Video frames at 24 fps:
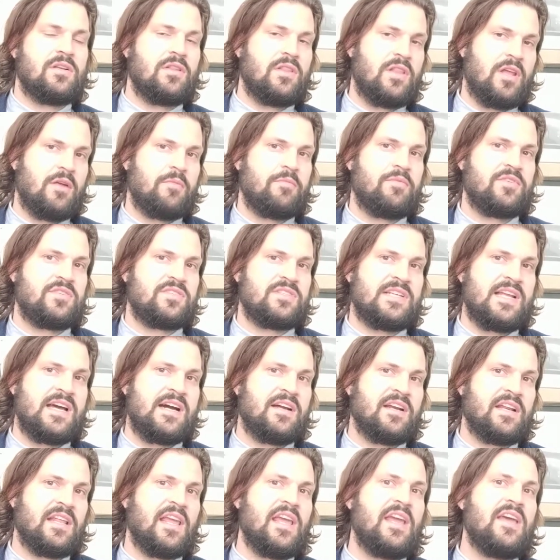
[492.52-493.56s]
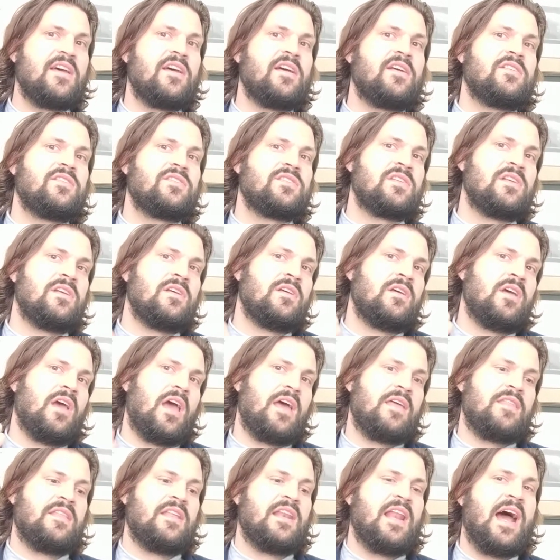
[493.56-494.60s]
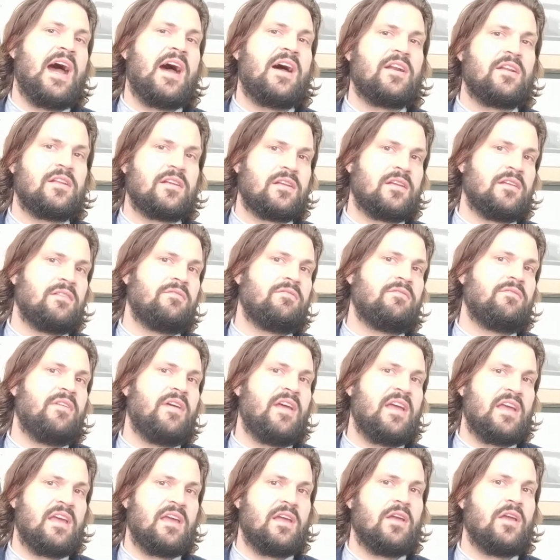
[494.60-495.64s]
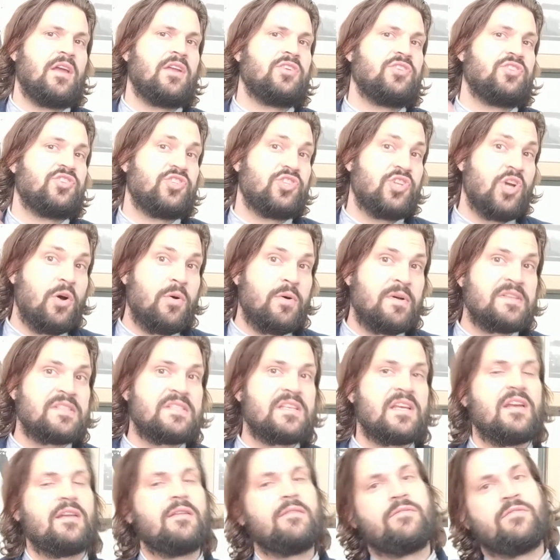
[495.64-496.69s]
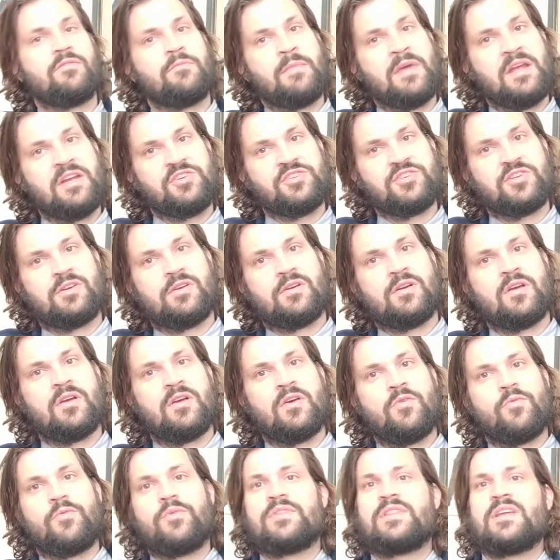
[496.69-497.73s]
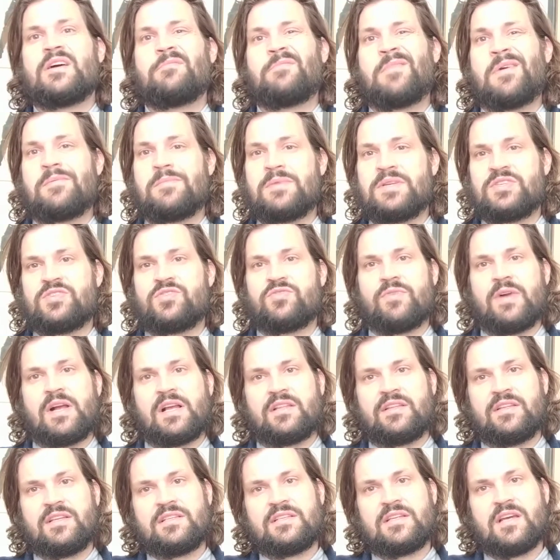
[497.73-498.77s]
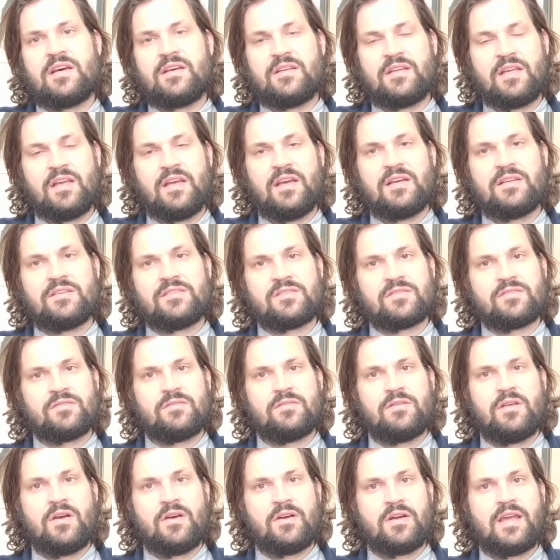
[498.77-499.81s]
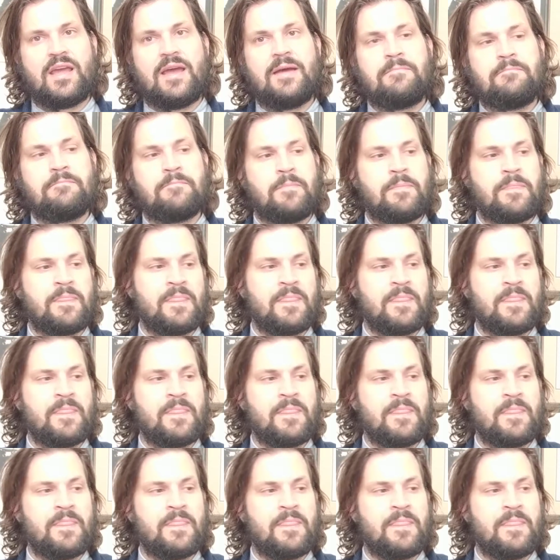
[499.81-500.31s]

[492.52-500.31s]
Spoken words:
their personality is, and then how to convey and show us that information without maybe directly telling us. Okay?